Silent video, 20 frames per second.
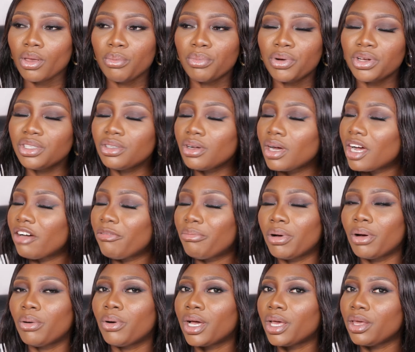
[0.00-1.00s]
but you don't have
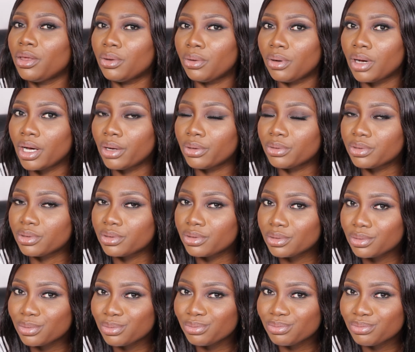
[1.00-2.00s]
power in your house.
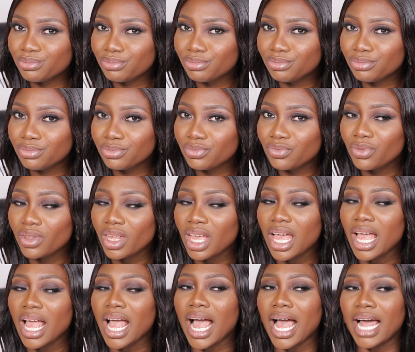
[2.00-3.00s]

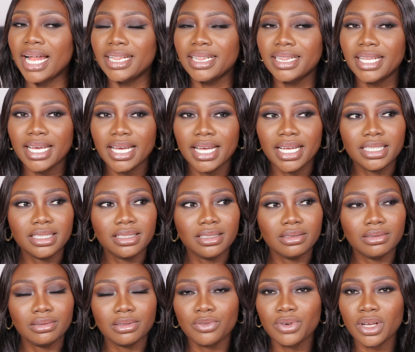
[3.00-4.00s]
And then
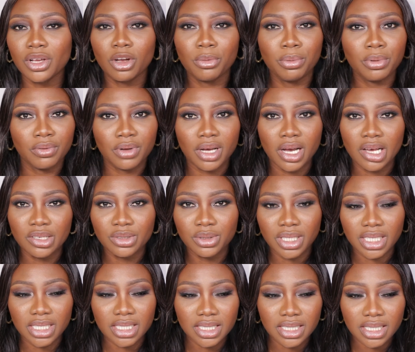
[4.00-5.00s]
over a couple of hours, you
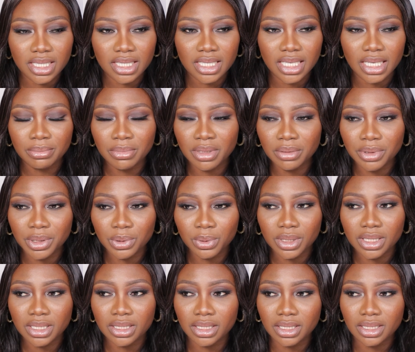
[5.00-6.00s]
can see that maybe it
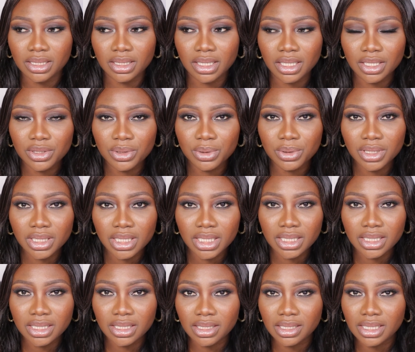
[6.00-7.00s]
was 16
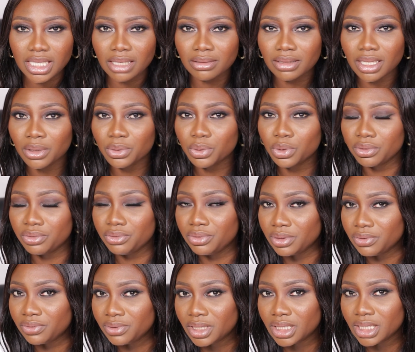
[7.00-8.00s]
units, it's now down to
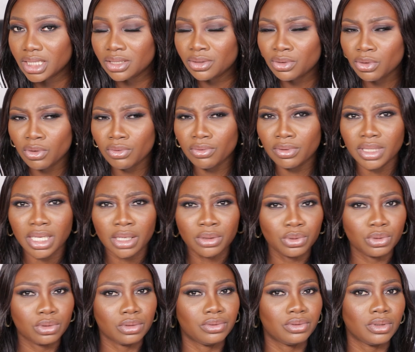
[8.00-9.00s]
15,
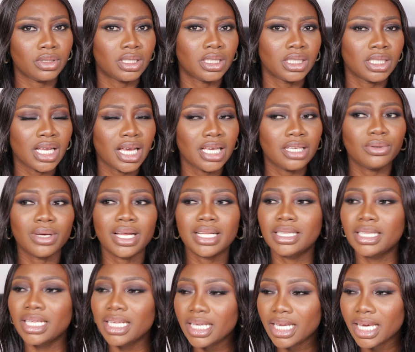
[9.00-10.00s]
down to 14. And you are
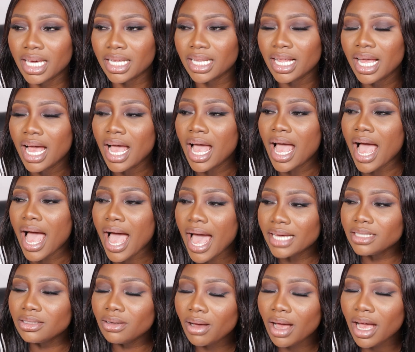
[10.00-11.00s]
thinking,
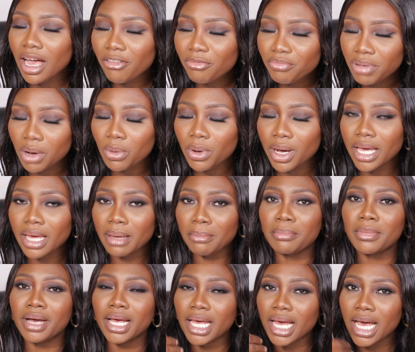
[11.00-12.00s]
I don't have power in
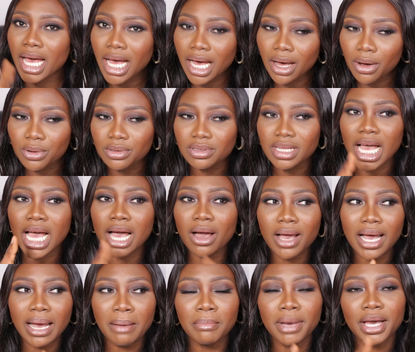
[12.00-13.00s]
my house. How
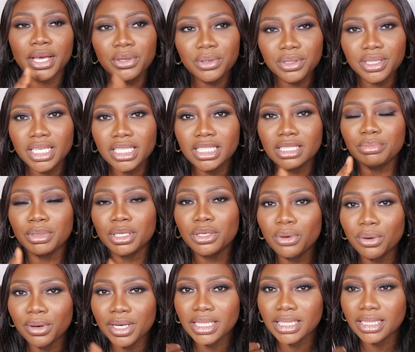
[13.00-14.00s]
can my units be
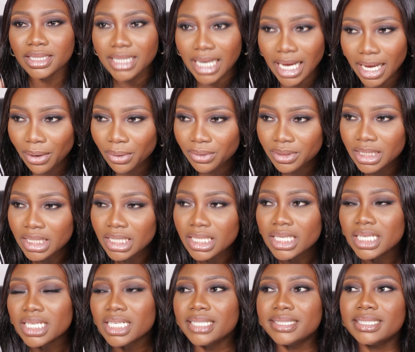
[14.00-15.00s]
going down?
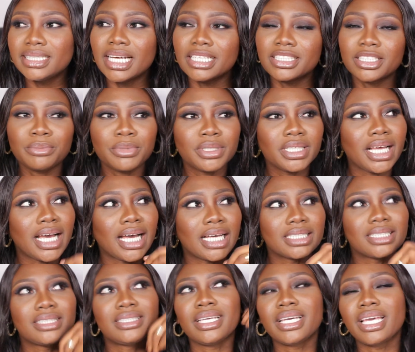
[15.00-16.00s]
You see that somebody
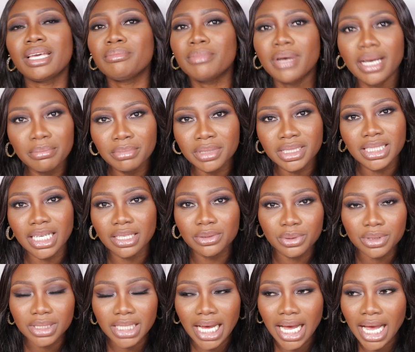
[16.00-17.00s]
has taken my meter
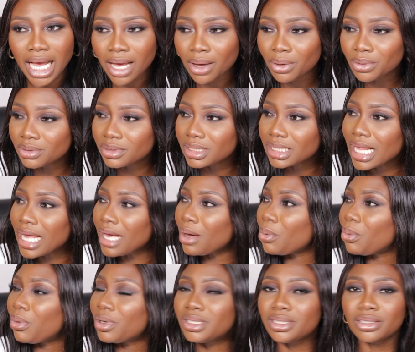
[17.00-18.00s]
to their house. Like,
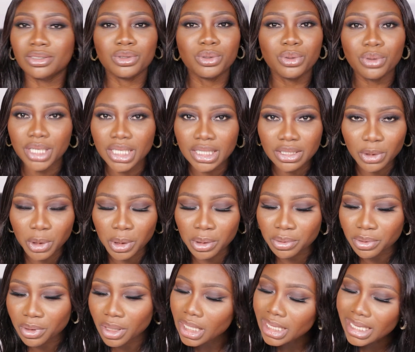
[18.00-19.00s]
what is going
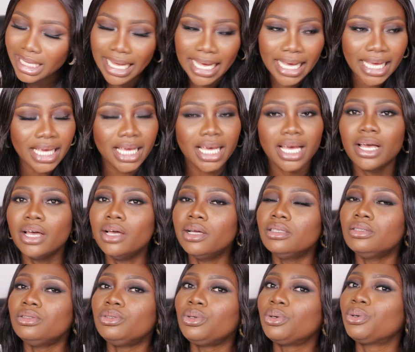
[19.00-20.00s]
on? Like,
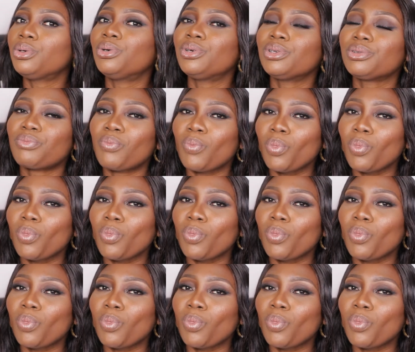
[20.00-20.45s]
no,